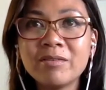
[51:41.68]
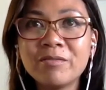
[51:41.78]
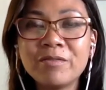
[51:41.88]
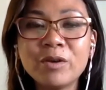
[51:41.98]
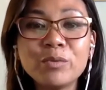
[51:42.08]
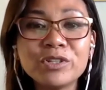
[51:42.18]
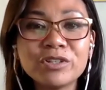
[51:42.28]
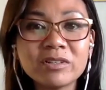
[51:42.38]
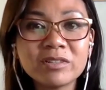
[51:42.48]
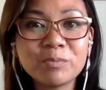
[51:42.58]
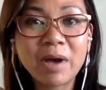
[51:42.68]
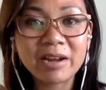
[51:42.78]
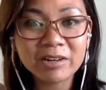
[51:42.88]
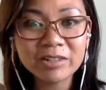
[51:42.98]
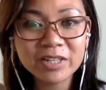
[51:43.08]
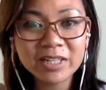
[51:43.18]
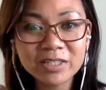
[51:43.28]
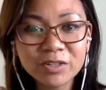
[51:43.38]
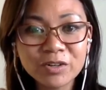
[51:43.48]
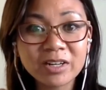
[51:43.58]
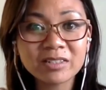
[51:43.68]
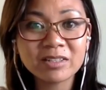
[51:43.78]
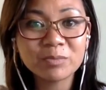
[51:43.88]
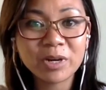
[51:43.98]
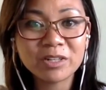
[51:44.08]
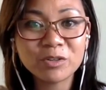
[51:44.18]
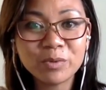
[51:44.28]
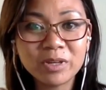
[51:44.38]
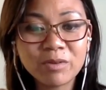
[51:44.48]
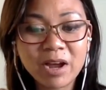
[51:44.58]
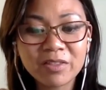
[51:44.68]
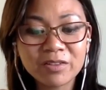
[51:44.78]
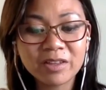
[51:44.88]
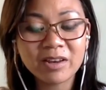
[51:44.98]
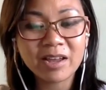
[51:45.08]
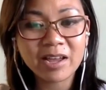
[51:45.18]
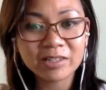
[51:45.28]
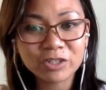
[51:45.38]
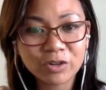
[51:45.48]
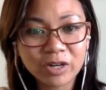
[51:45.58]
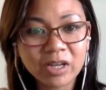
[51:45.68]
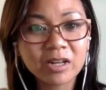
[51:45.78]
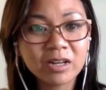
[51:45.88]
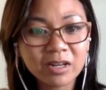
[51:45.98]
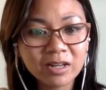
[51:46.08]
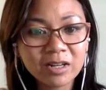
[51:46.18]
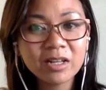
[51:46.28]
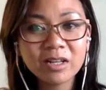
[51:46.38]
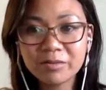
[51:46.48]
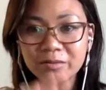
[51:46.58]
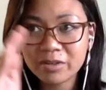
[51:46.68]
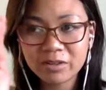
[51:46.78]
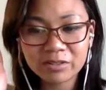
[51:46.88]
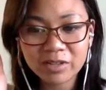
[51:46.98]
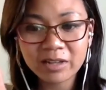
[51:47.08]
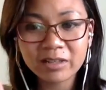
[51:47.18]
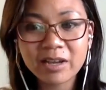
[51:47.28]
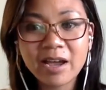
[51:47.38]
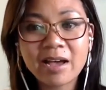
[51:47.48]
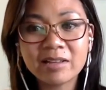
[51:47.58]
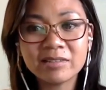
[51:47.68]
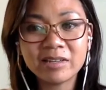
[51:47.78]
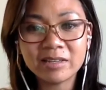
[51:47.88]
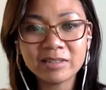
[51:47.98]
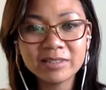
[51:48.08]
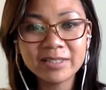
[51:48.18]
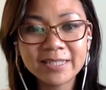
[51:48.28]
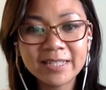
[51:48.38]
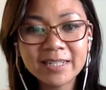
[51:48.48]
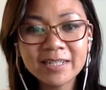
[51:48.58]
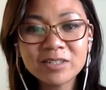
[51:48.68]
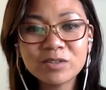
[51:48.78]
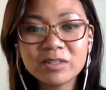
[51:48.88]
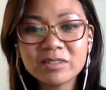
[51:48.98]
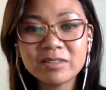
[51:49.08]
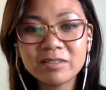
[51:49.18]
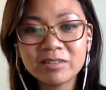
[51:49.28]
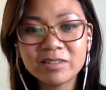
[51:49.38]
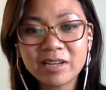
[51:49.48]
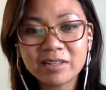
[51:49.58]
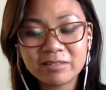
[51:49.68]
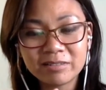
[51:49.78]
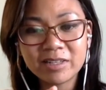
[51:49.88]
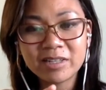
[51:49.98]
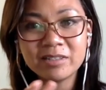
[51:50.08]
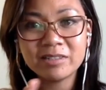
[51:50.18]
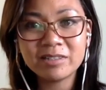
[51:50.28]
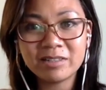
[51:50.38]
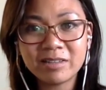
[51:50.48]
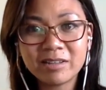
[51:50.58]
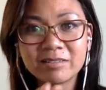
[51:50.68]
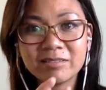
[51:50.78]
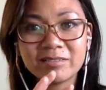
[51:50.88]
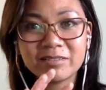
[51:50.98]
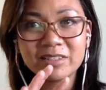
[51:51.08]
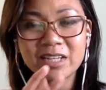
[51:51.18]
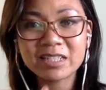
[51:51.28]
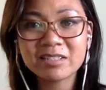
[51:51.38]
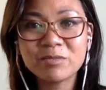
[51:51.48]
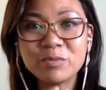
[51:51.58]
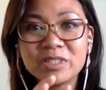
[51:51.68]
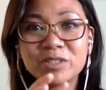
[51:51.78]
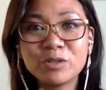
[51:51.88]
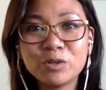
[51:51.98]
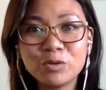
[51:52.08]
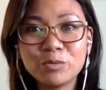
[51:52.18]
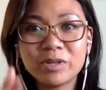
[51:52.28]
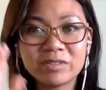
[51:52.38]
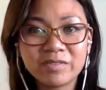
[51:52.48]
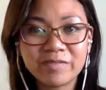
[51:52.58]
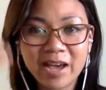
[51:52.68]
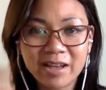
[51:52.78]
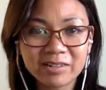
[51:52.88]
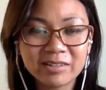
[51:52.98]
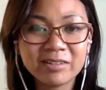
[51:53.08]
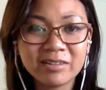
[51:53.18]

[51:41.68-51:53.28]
feel we should aspire to answer or aspire to be, rather than answering it exactly as is. So there's that tendency that tests can be skewed because of that